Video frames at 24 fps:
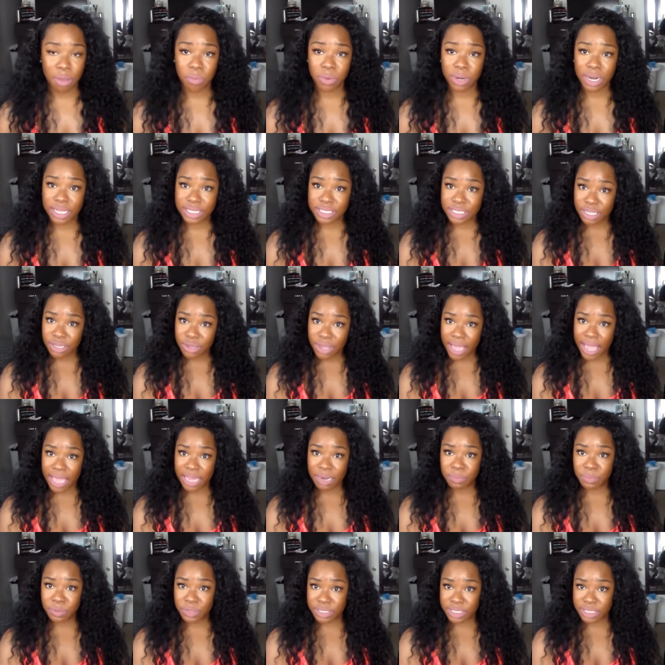And when I tell you I
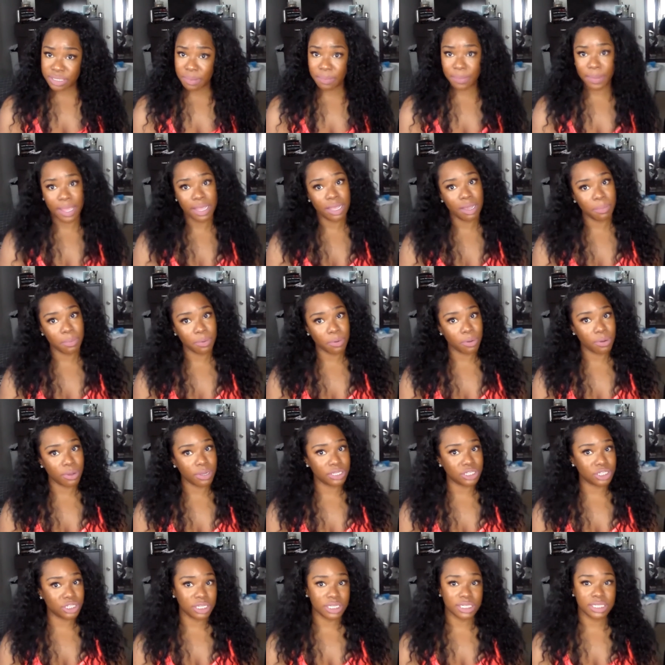had to put some makeup
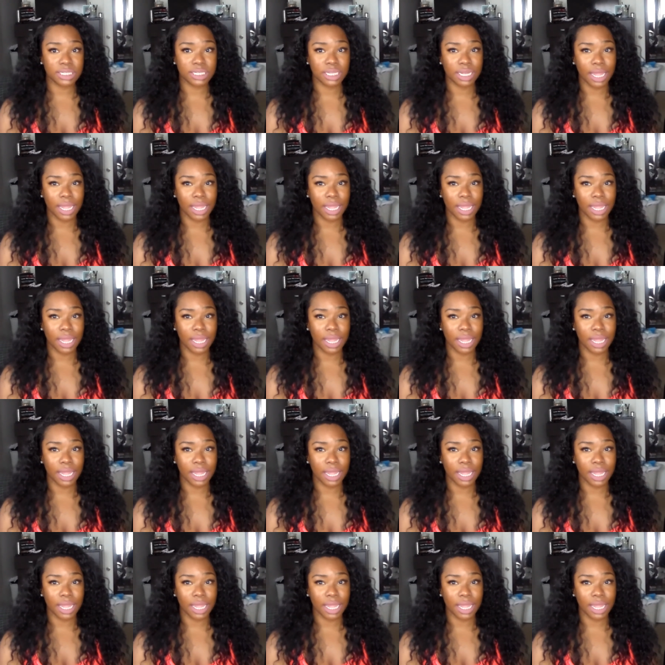on just